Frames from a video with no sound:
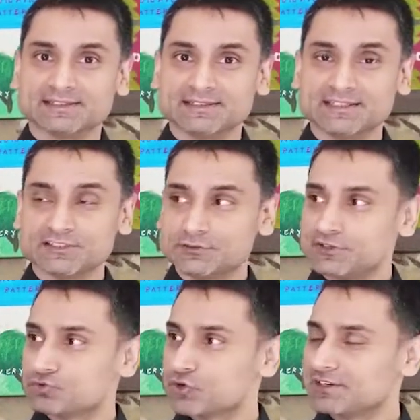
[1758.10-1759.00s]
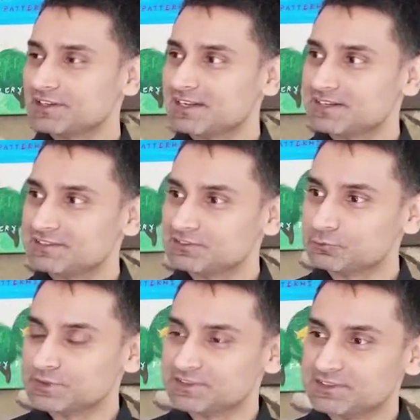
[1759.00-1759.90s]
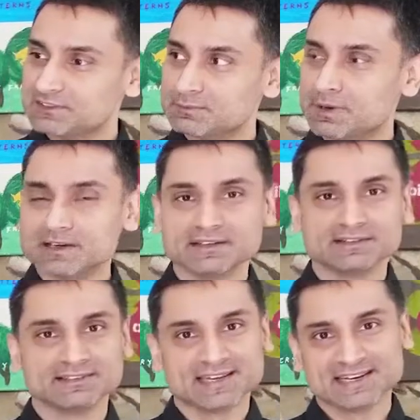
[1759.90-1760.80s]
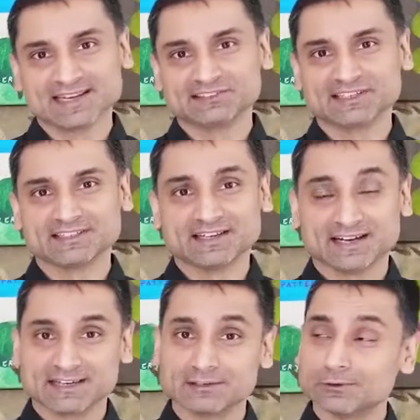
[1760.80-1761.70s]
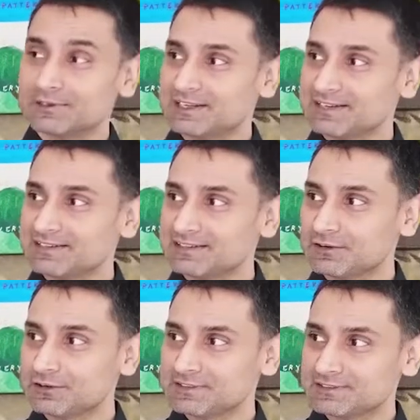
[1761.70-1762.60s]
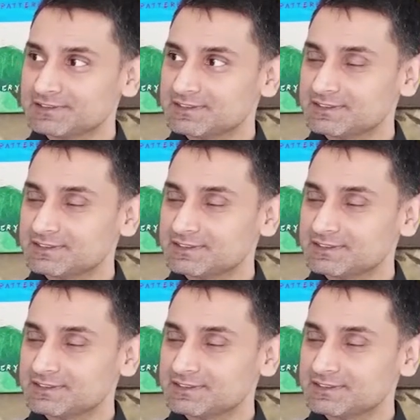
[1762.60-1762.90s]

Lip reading: get to the trend lines with this button that has a diagonal line on it.